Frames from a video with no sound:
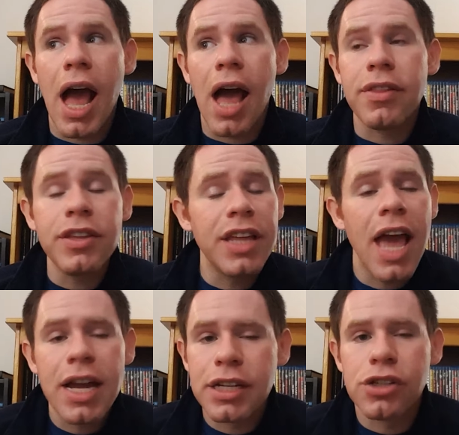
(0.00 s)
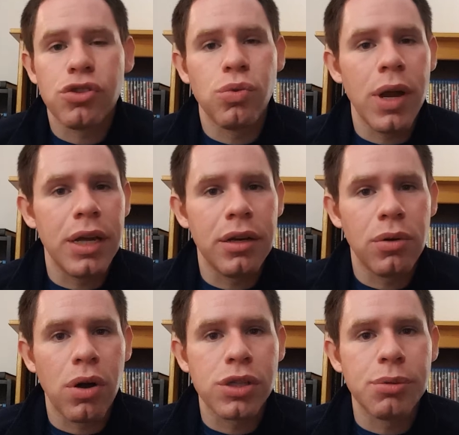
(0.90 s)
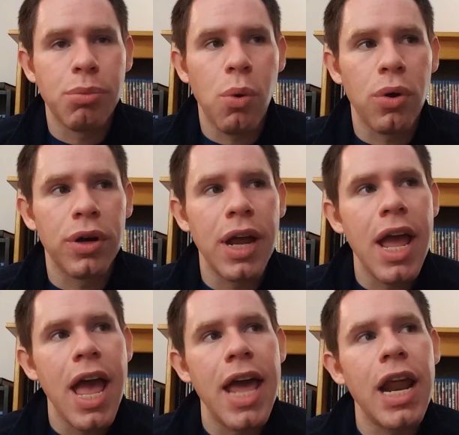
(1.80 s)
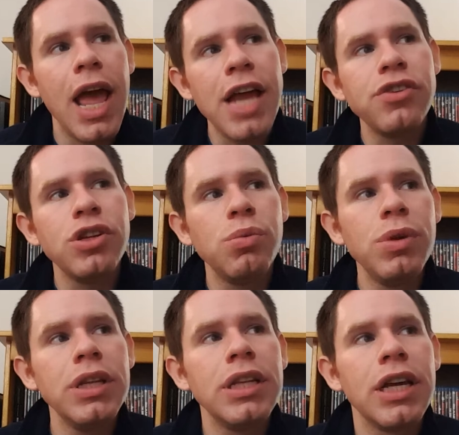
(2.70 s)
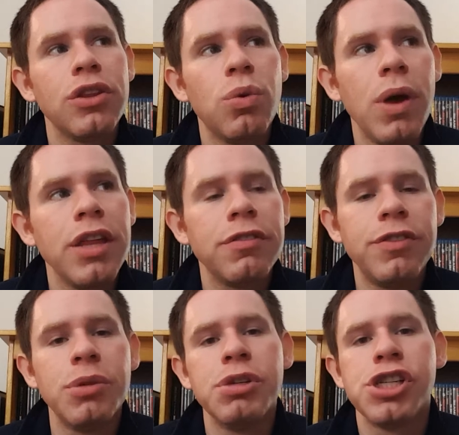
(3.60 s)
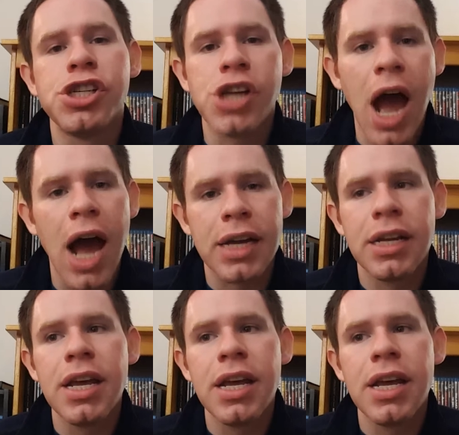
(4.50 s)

I think the acting is great across the board. And I actually really like the way the film is shot.